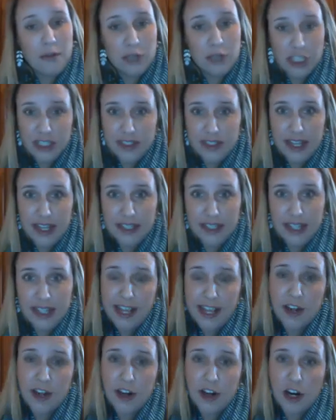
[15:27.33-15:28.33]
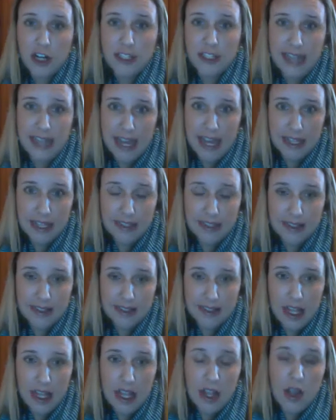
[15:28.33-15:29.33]
She said, take on hard
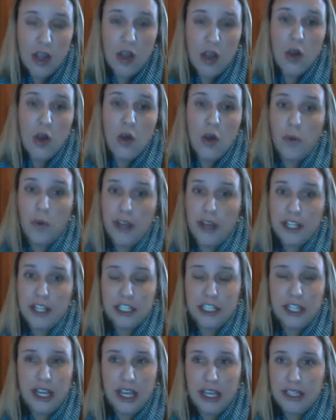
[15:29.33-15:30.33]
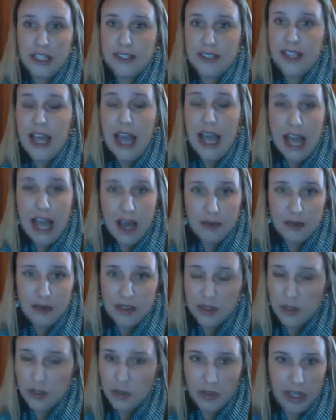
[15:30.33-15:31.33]
tasks, which is
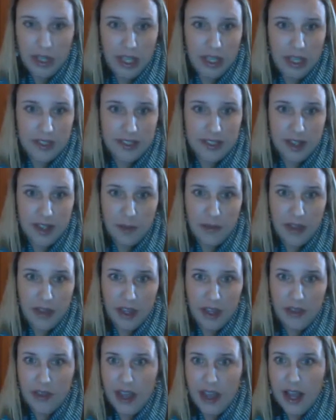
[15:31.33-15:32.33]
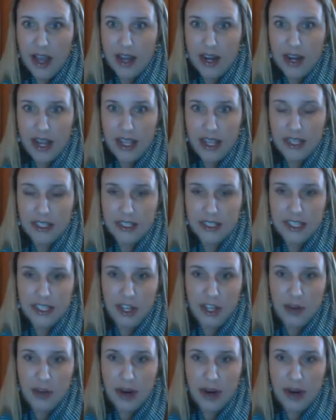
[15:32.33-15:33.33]
absolutely something that I can
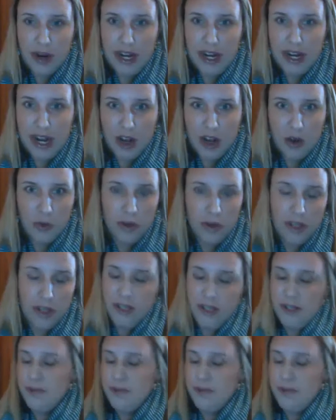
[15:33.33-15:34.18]
tell you right now,